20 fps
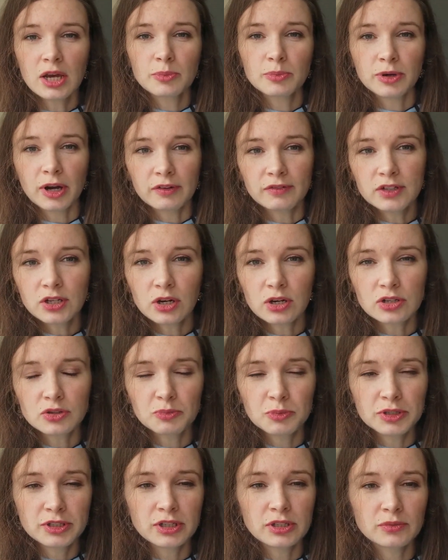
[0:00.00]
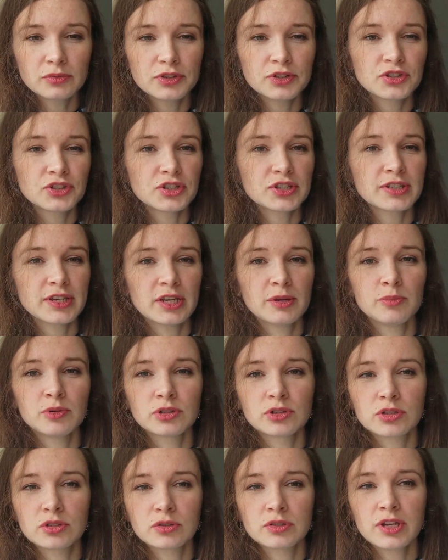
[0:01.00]
private hospital was just able
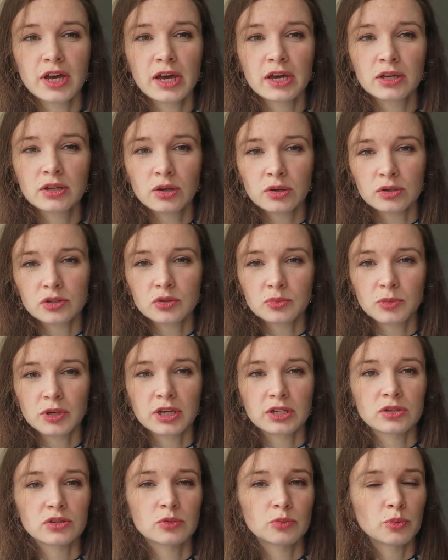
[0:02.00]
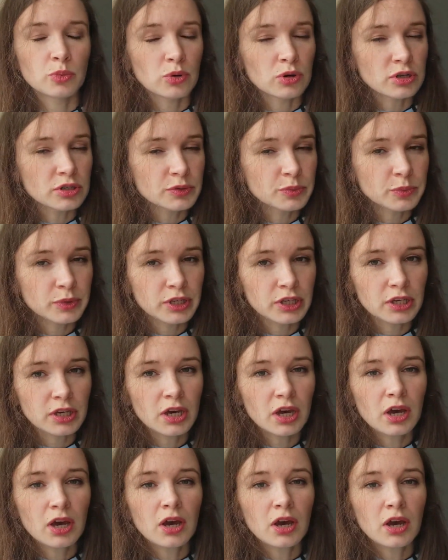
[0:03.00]
to diagnose me and support me